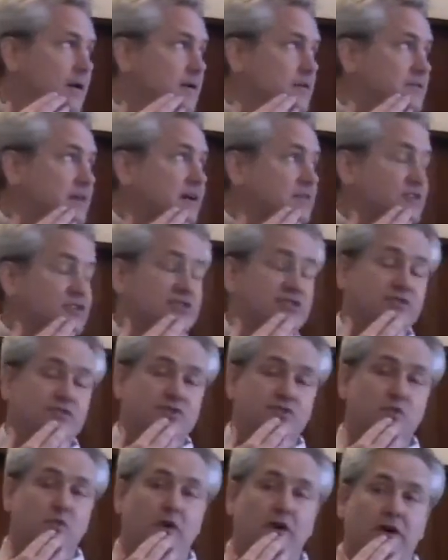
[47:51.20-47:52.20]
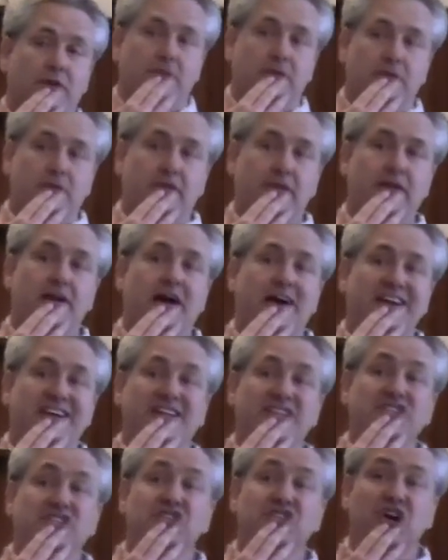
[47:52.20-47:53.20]
Doctor Seuss won. They got an
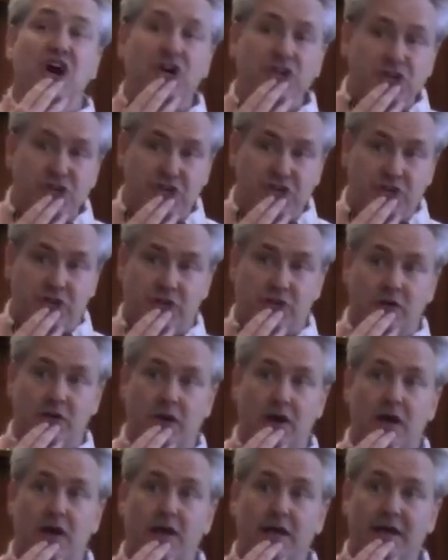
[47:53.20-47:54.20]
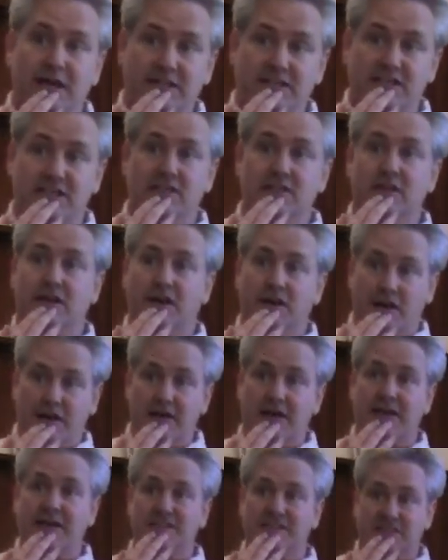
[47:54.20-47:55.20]
injunction against uh,
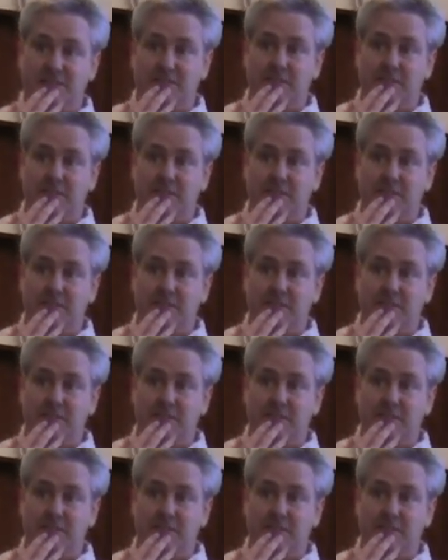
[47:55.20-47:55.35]
against the